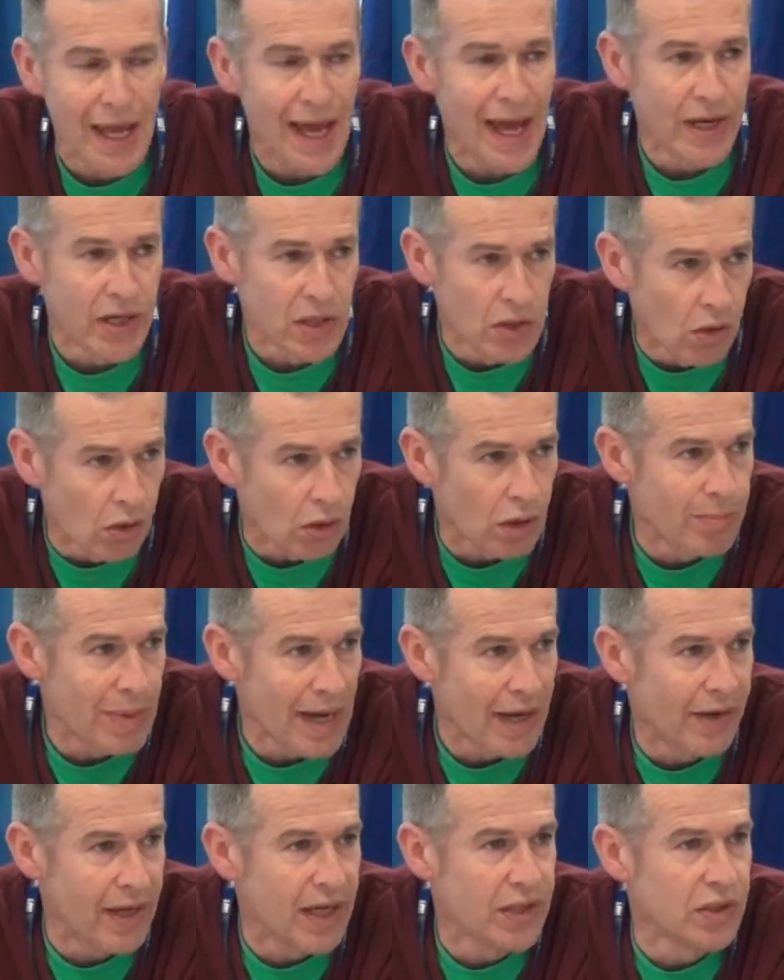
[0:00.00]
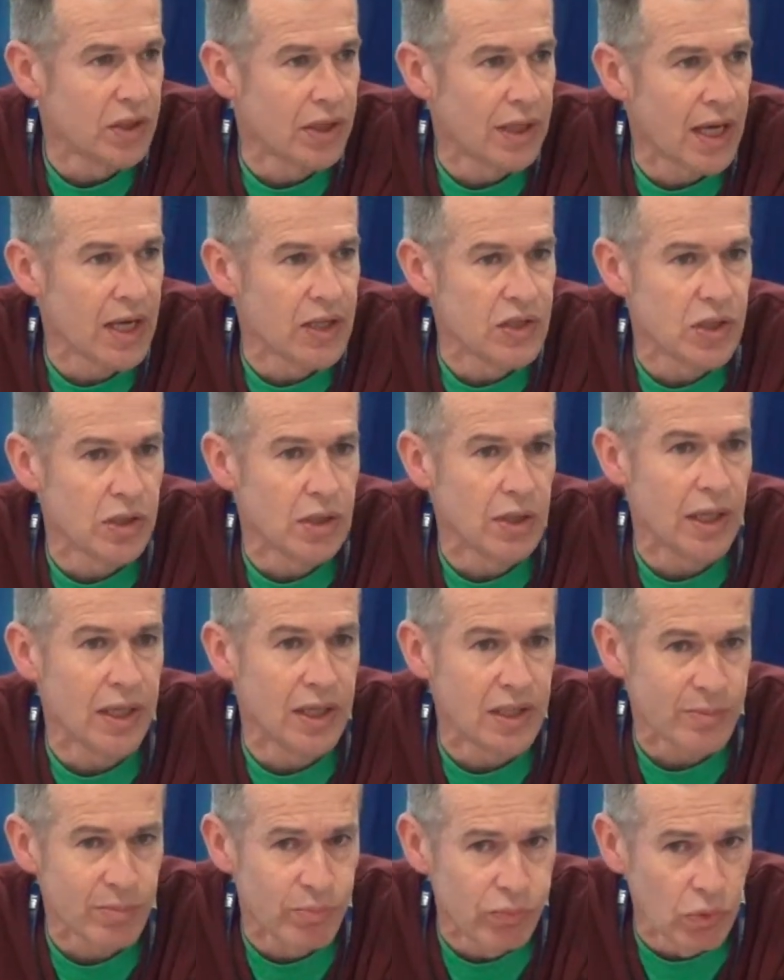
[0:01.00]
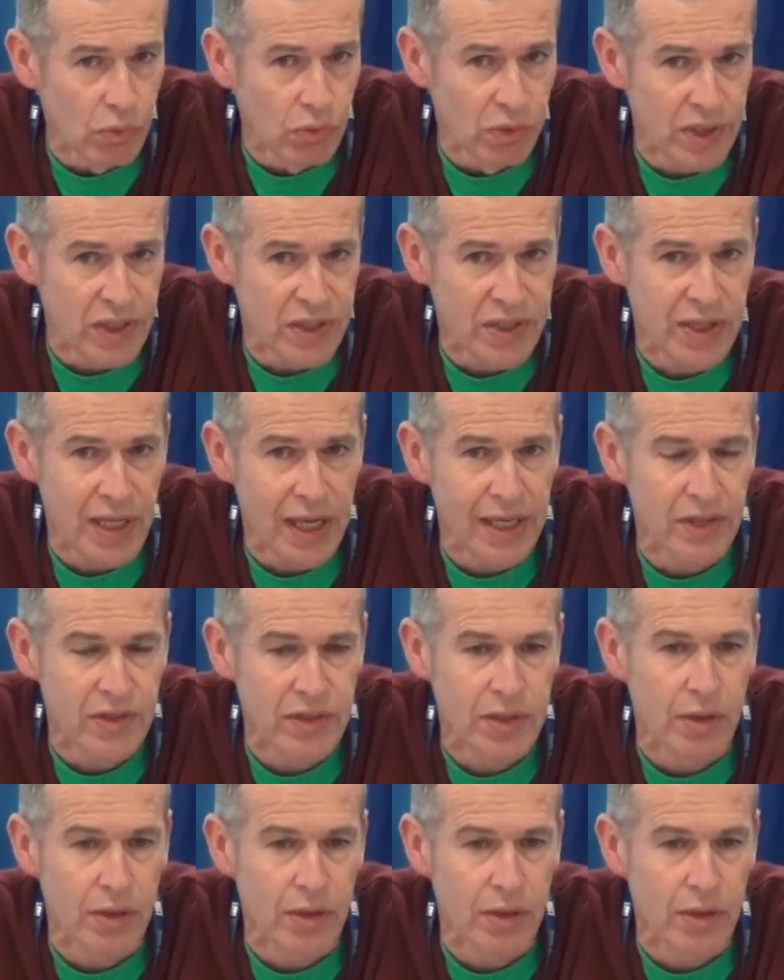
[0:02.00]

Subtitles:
and not about education in its broadest sense.